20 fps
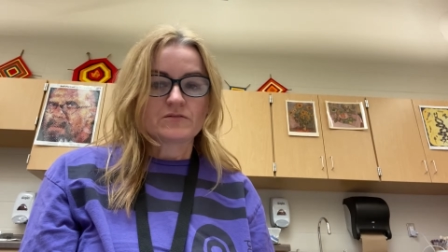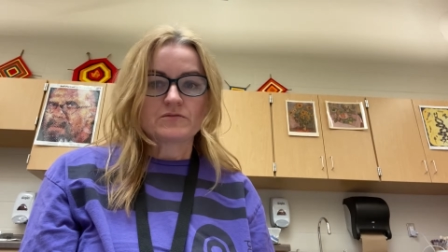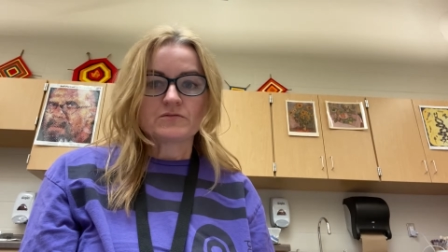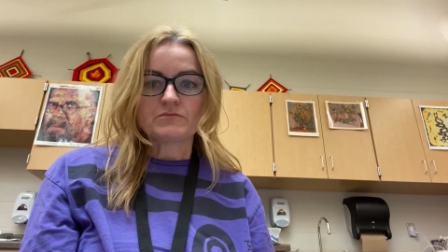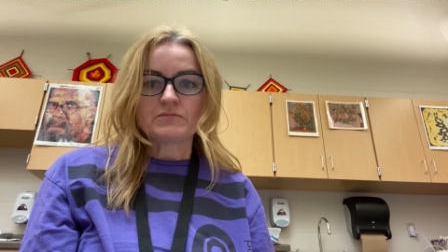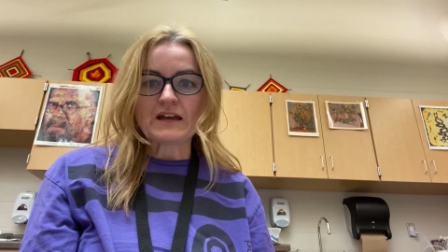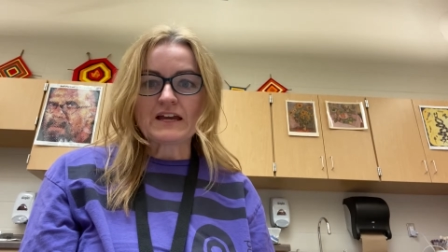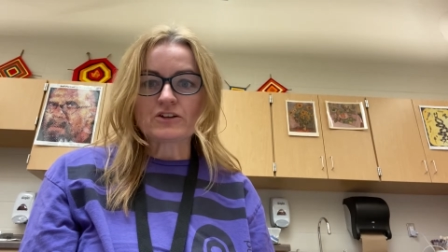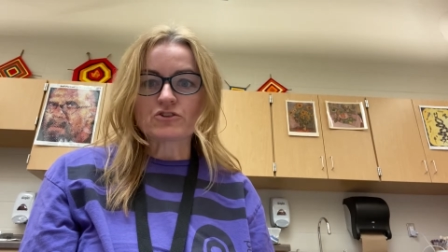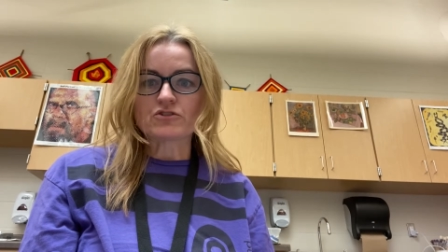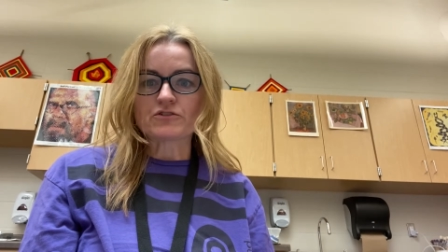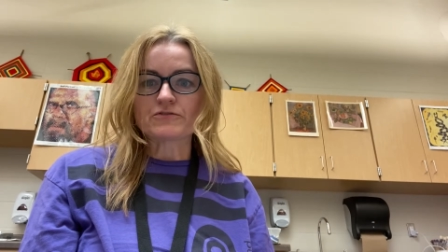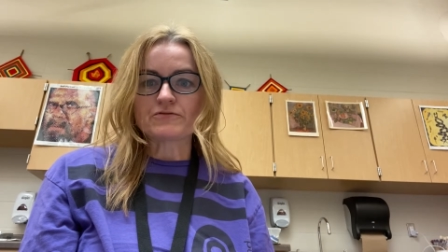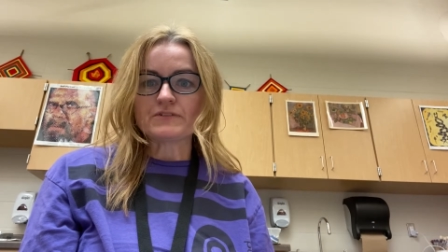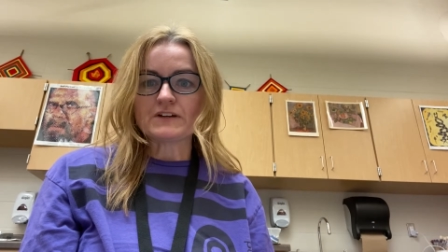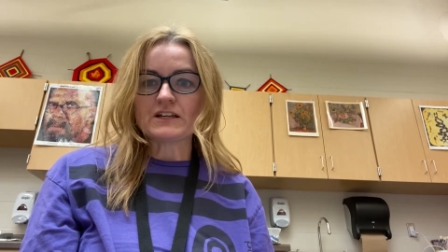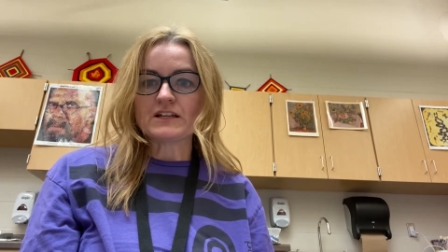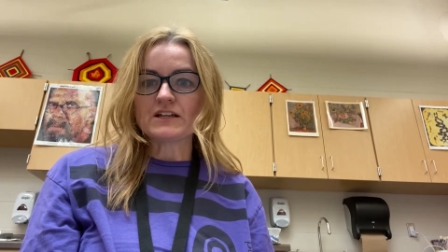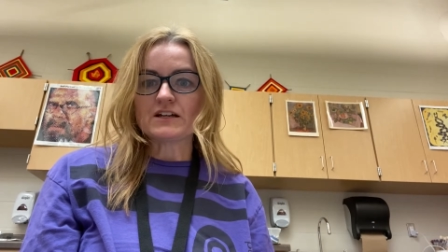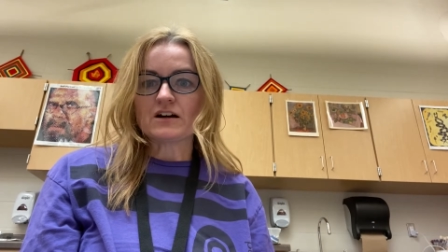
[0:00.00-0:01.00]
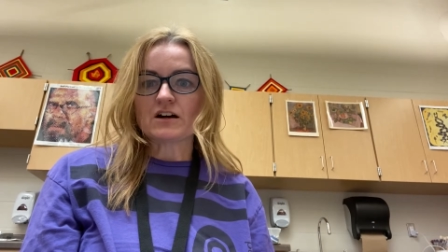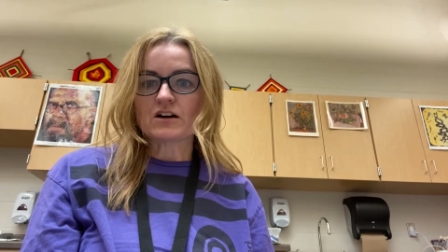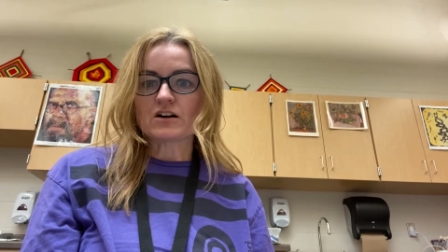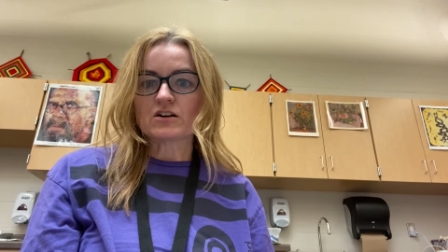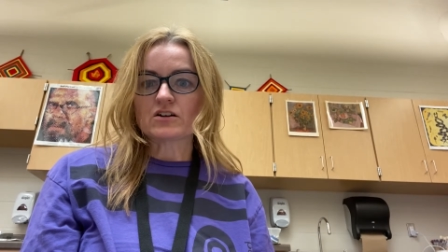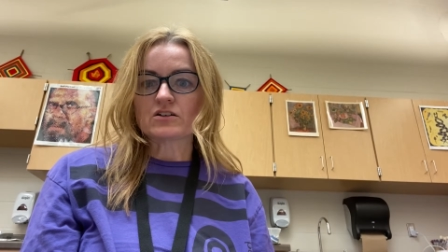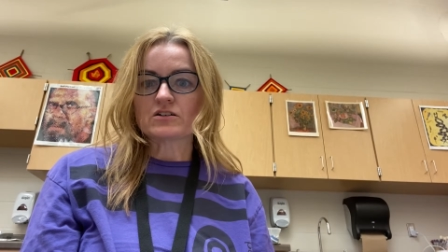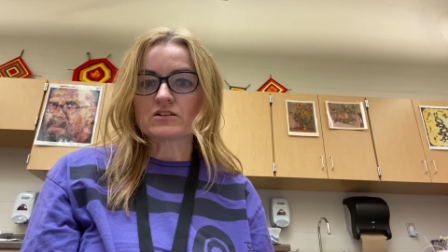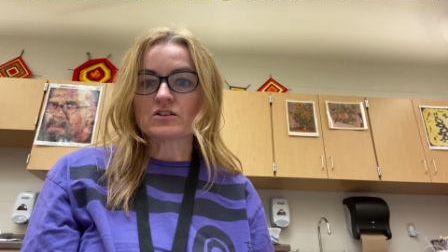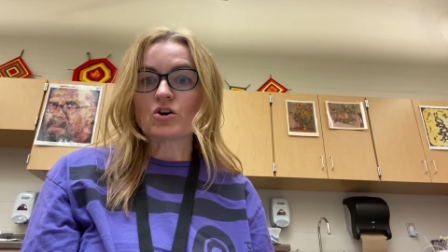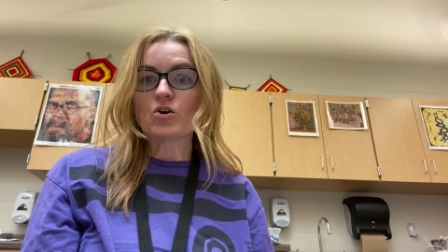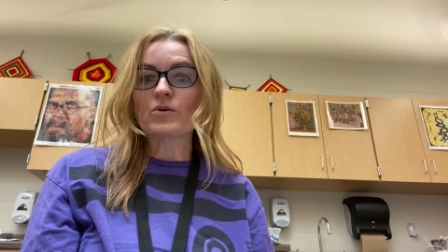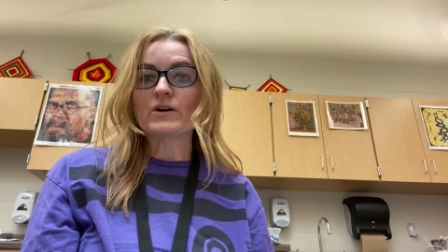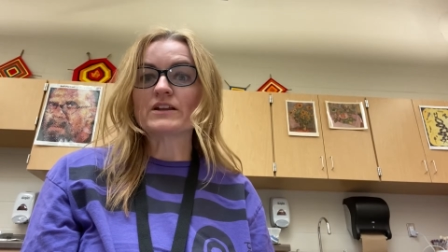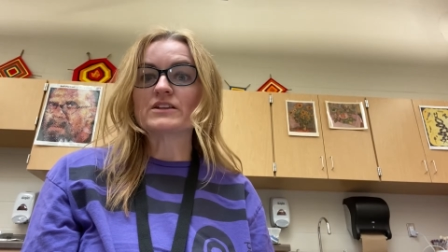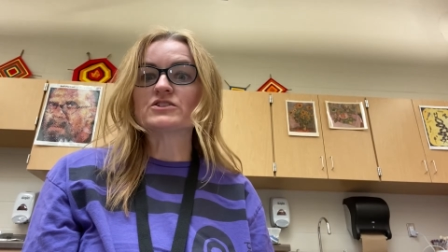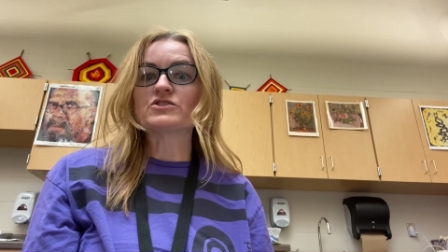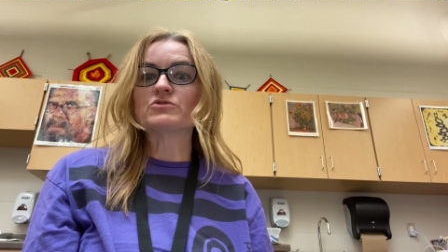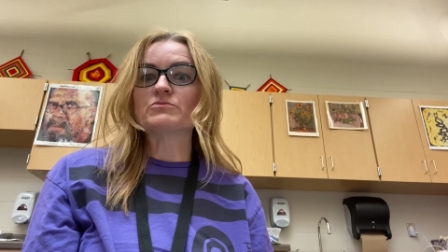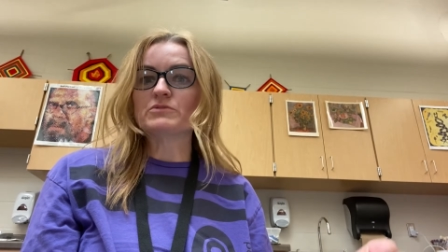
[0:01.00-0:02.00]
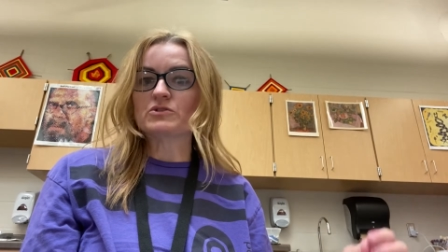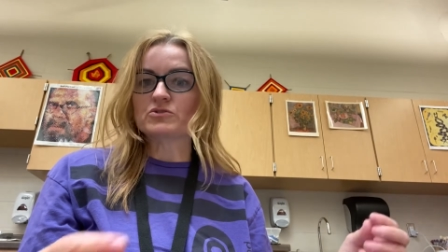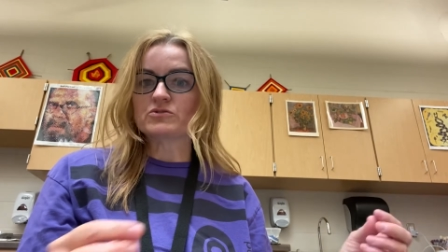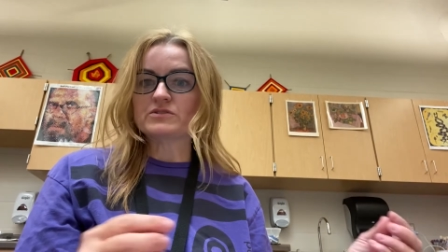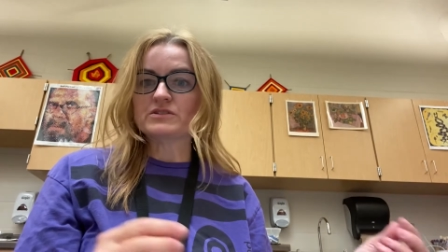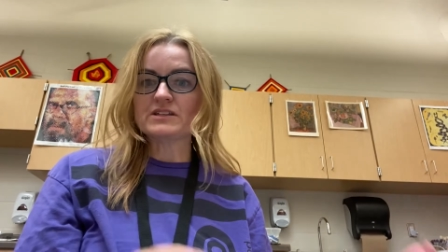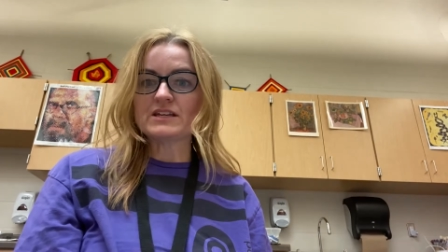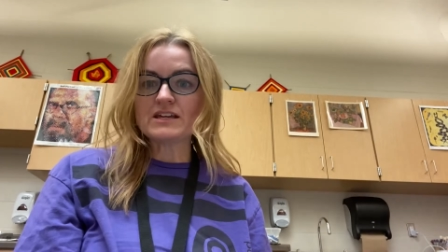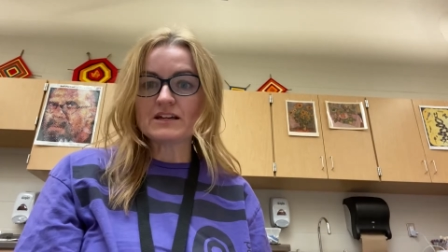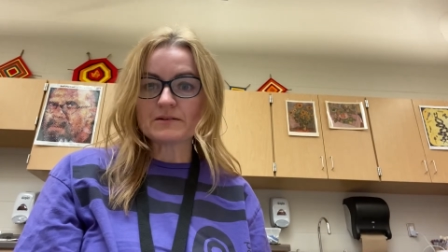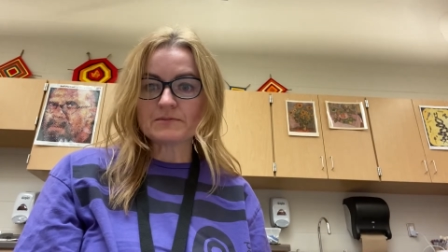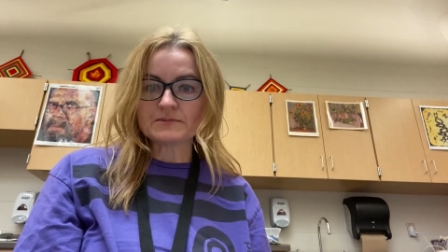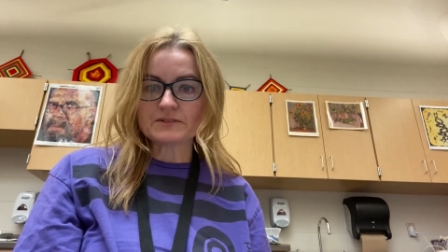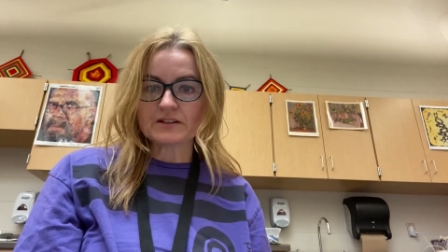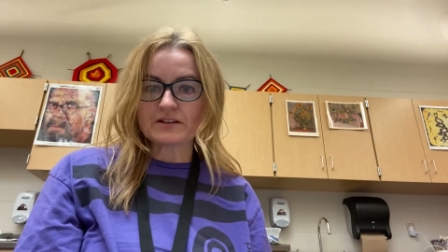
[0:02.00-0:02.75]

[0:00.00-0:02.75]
made graffiti art go into museums